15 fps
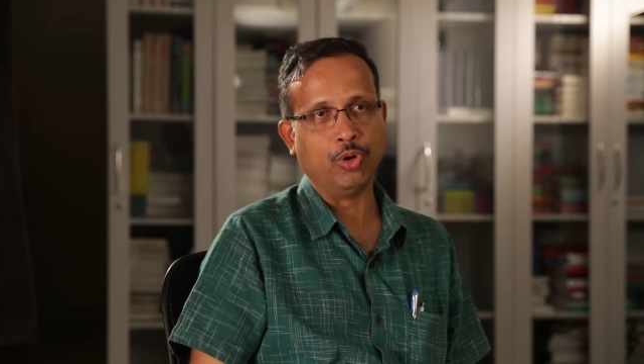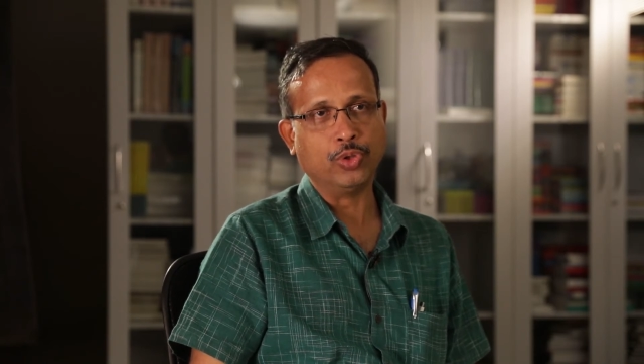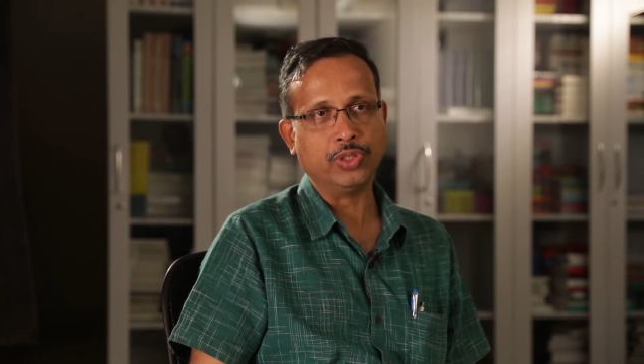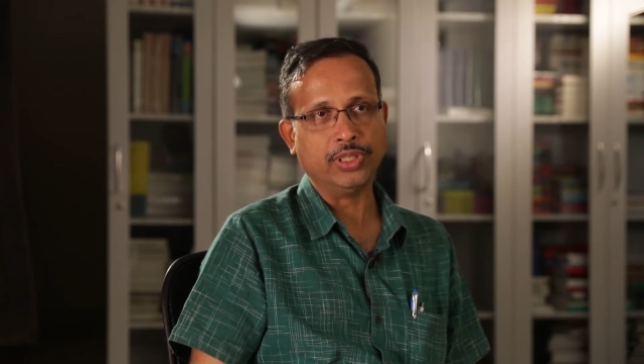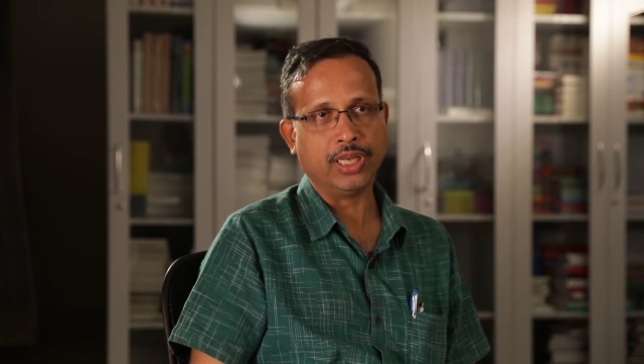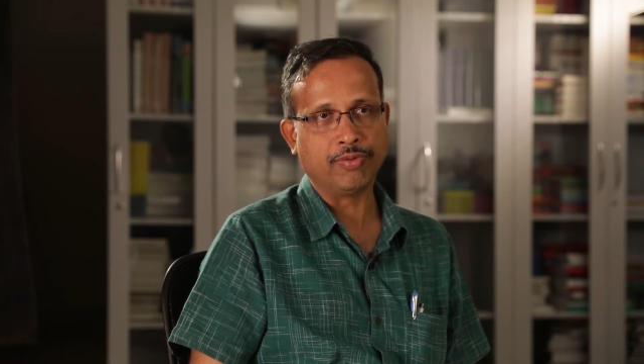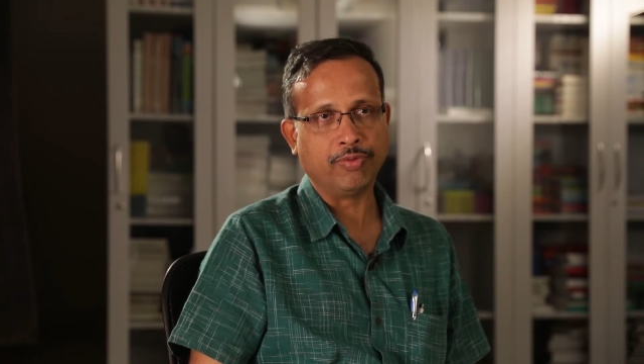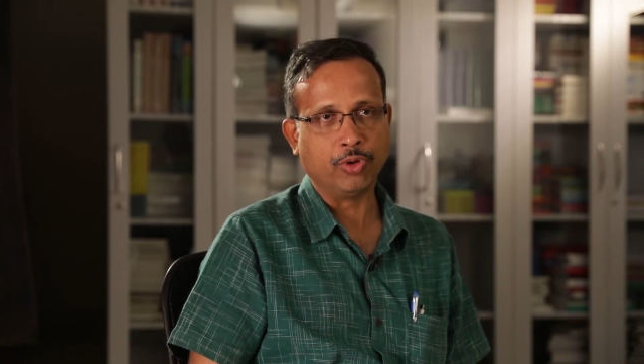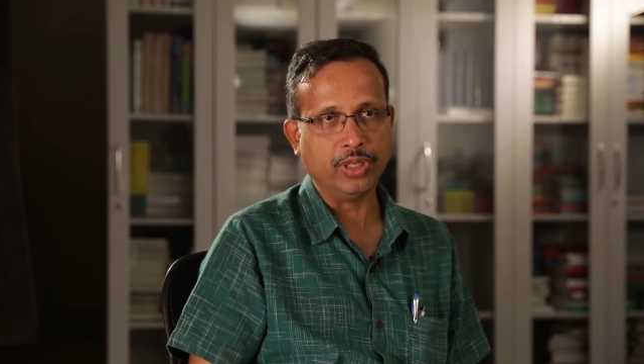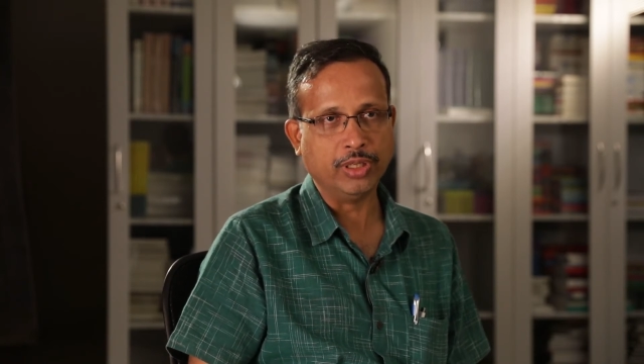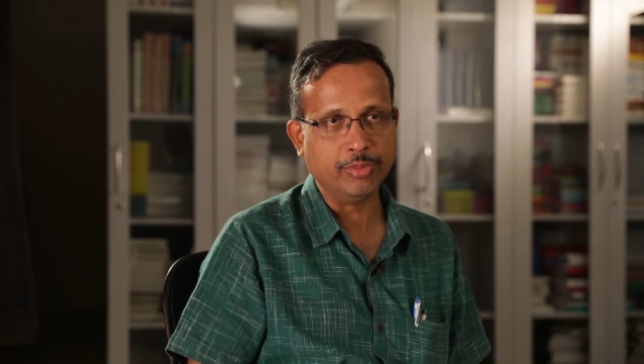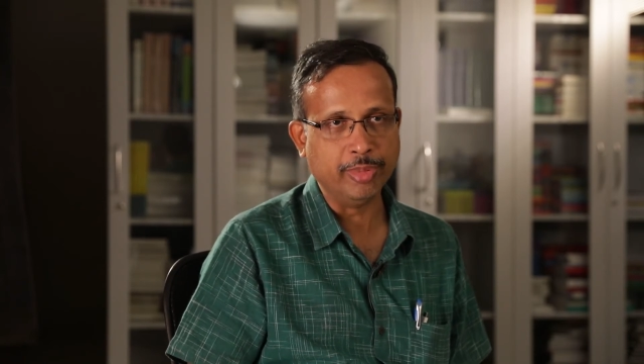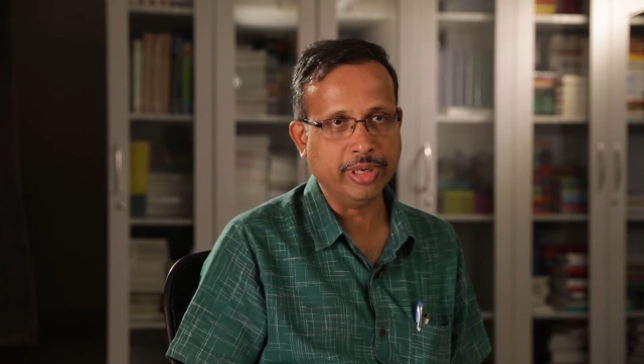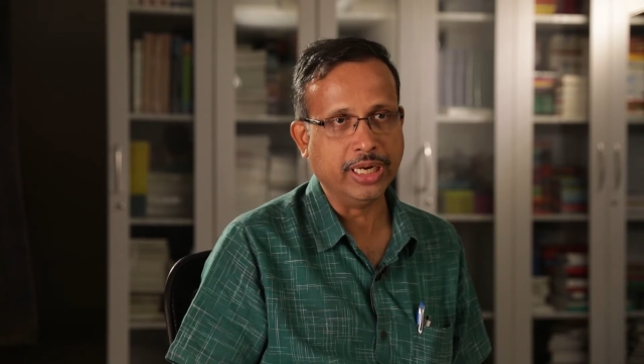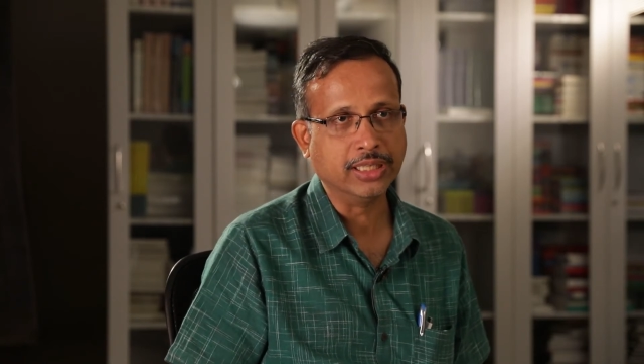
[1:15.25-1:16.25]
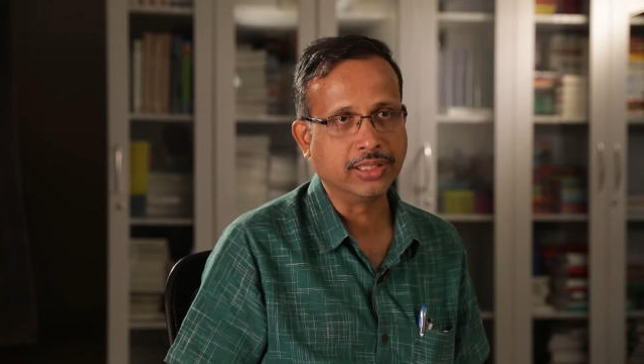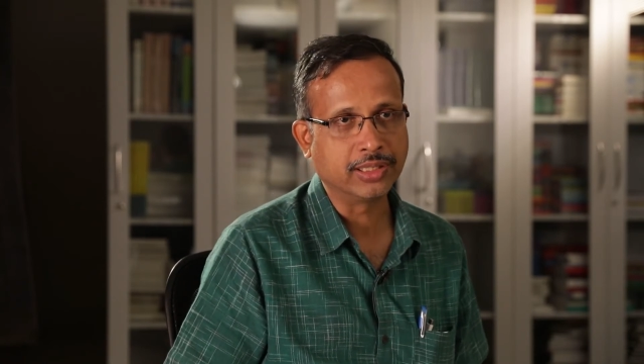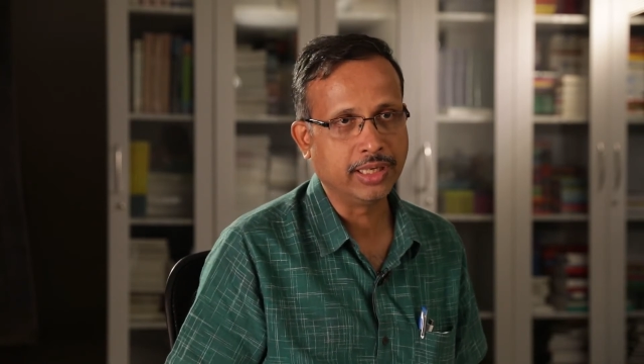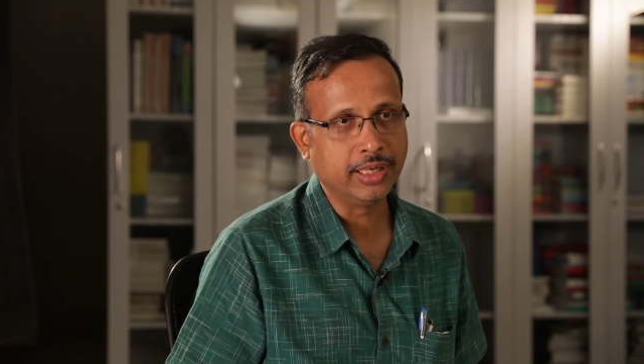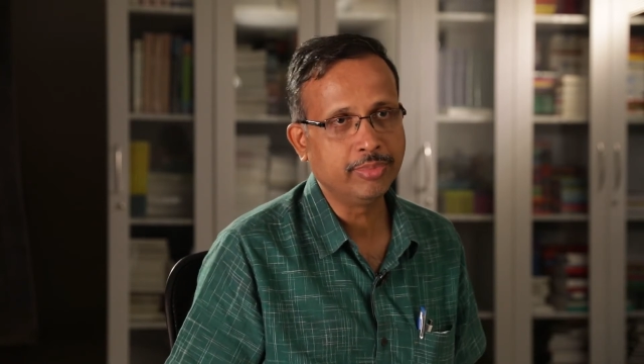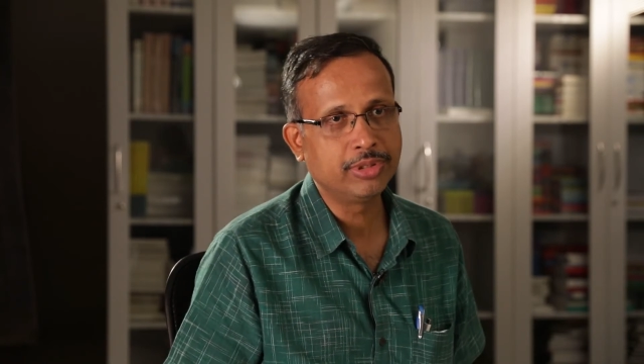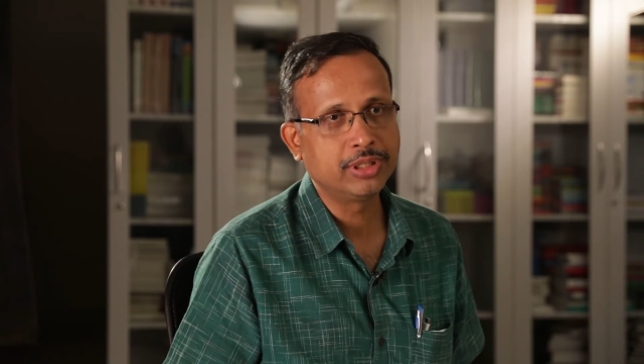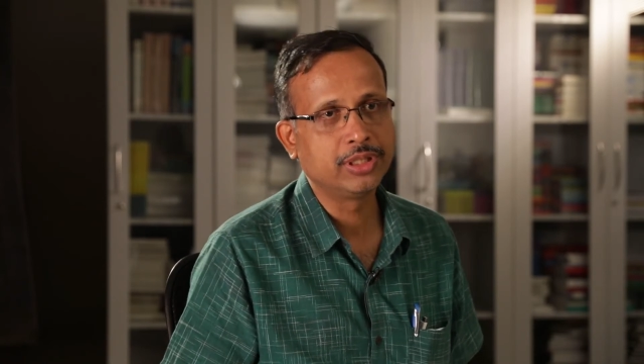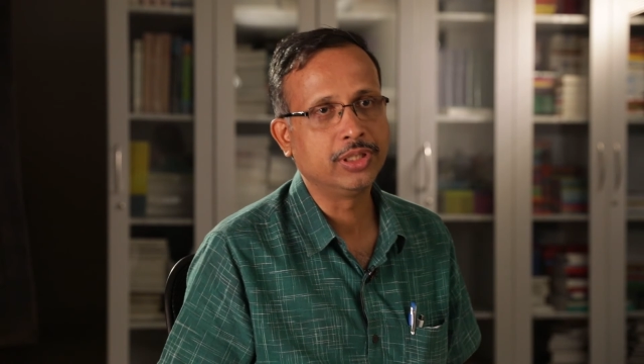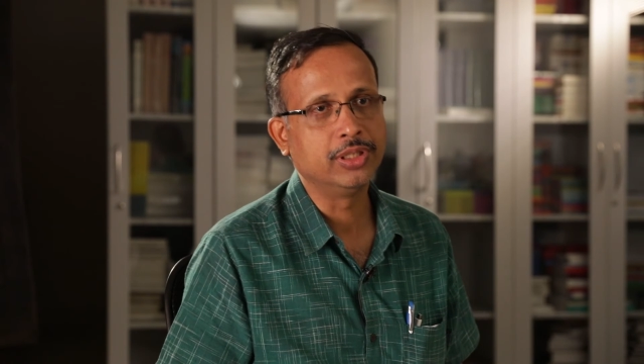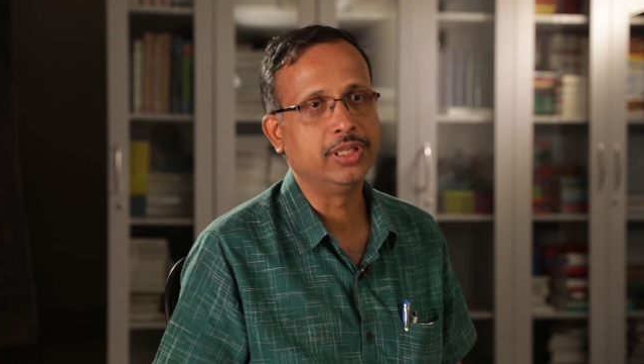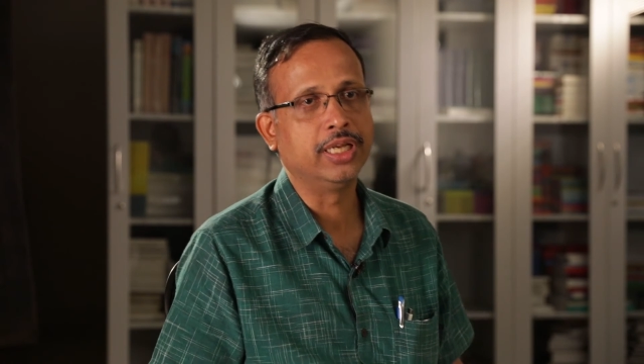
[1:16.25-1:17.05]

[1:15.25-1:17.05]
OCR for this million scripts.